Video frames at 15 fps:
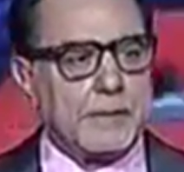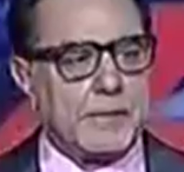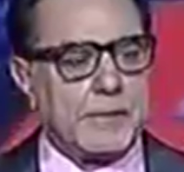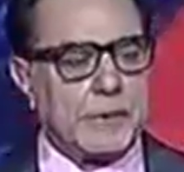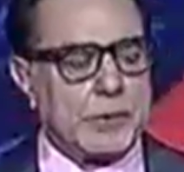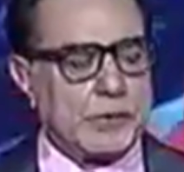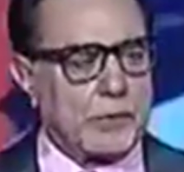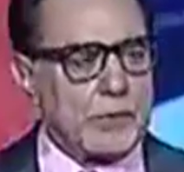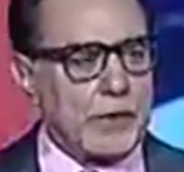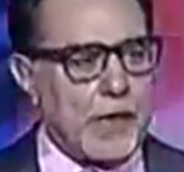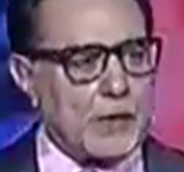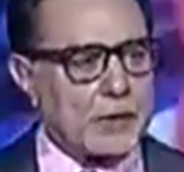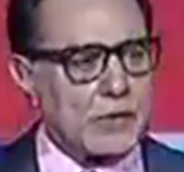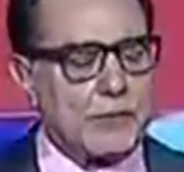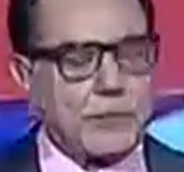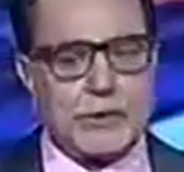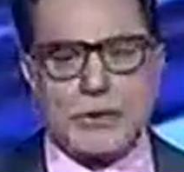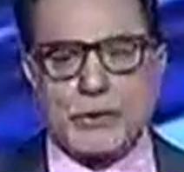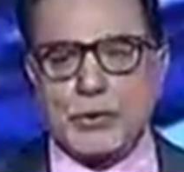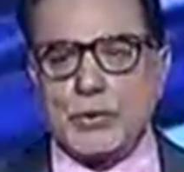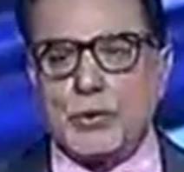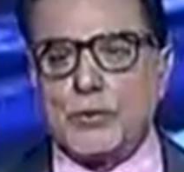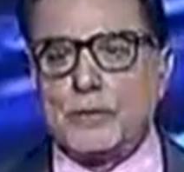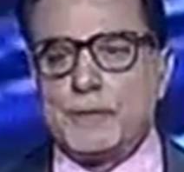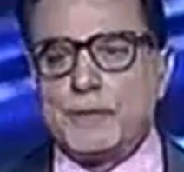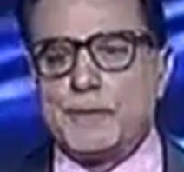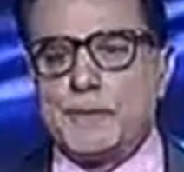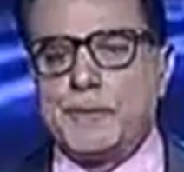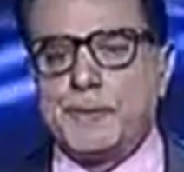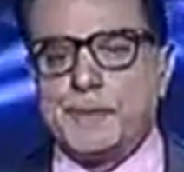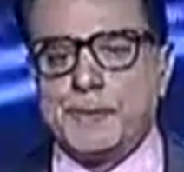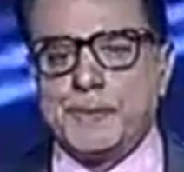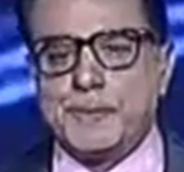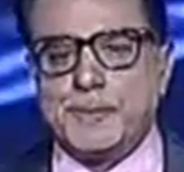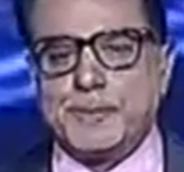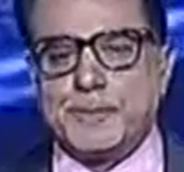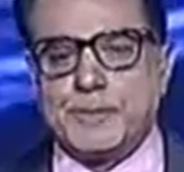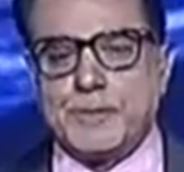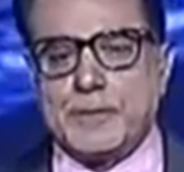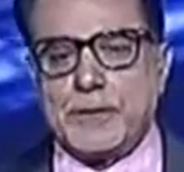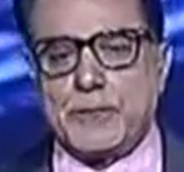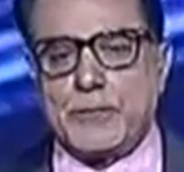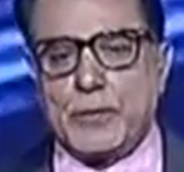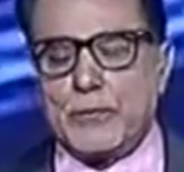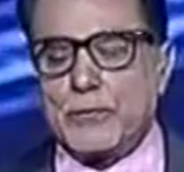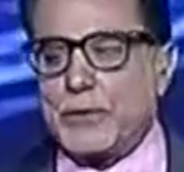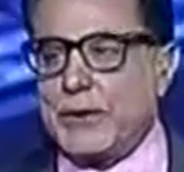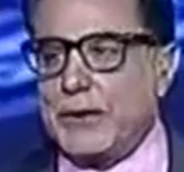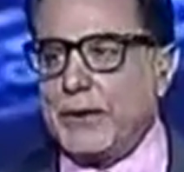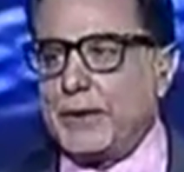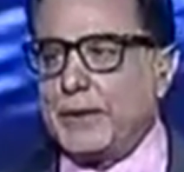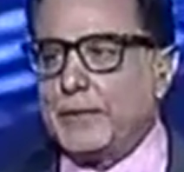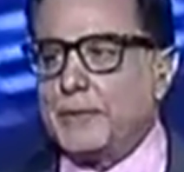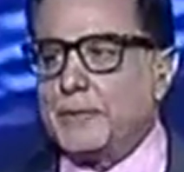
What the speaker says: because of last week's show, if you have seen,